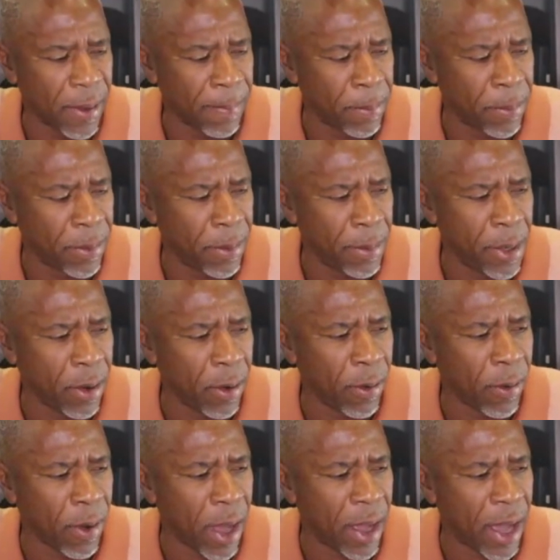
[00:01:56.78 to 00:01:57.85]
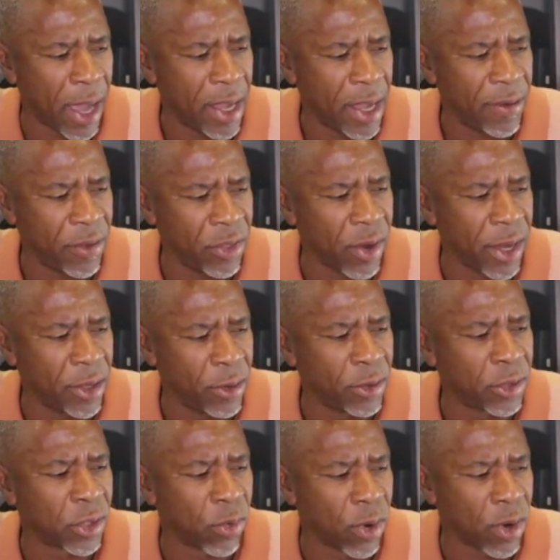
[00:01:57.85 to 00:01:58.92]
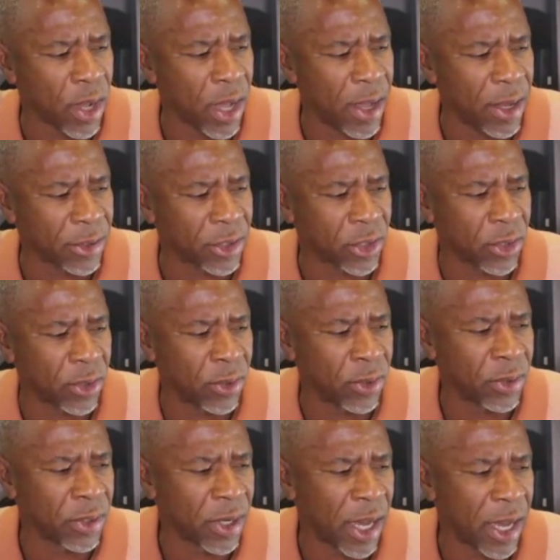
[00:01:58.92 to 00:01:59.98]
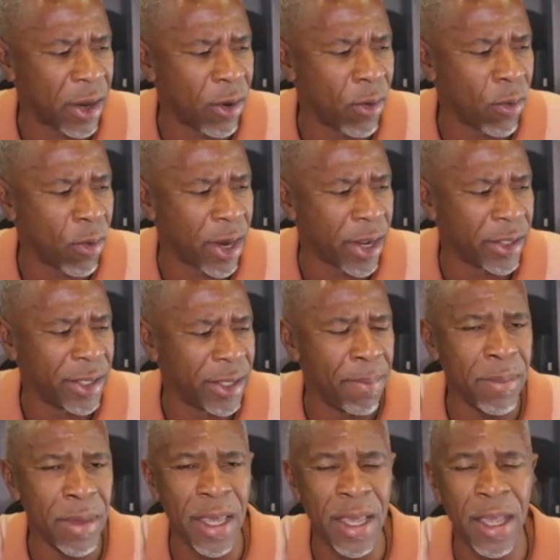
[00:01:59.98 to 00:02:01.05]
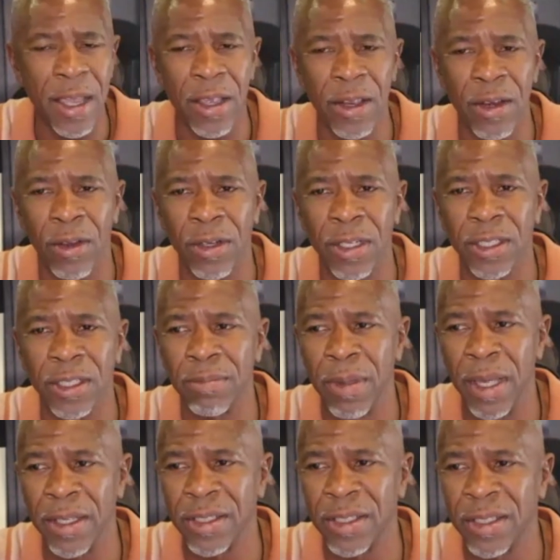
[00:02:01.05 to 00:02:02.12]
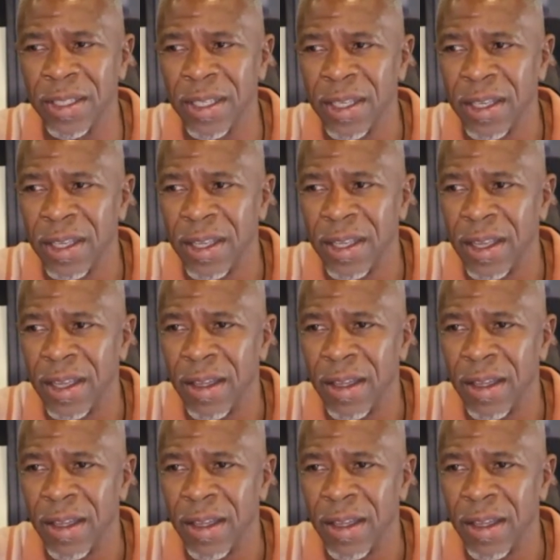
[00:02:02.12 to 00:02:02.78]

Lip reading: even though I use the word hustle, I don't want to demean or dismiss the